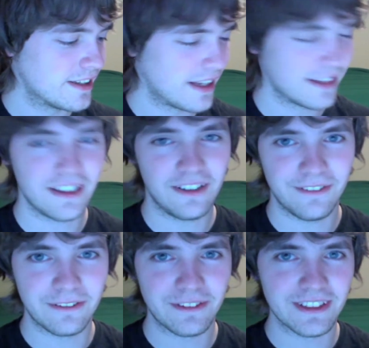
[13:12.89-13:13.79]
Had a lot of
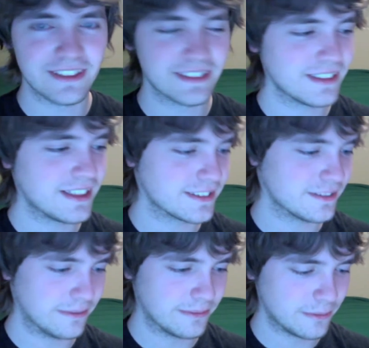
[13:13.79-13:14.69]
fun with this. Lots of
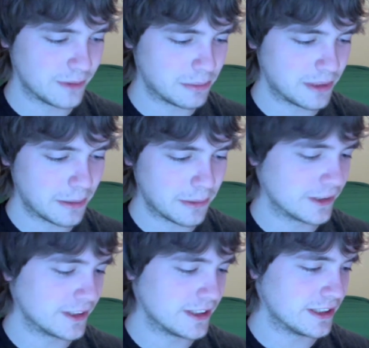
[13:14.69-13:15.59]

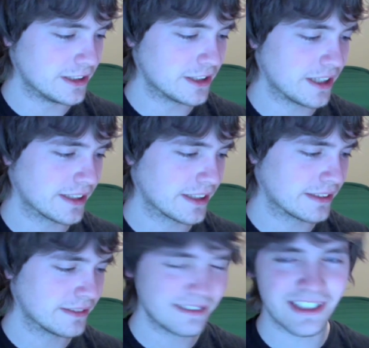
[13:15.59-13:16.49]
replayability, trying to
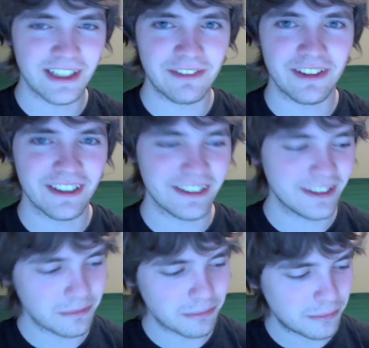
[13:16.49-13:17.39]
get everything
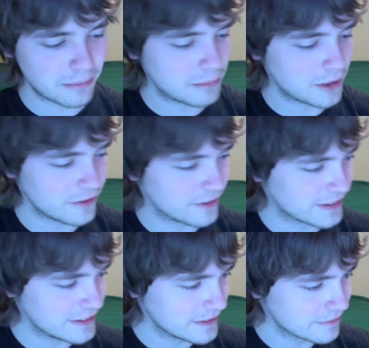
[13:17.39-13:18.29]
done
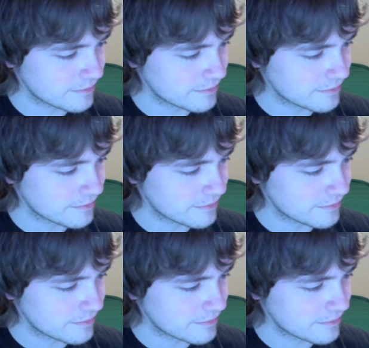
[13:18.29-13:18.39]
perfectly.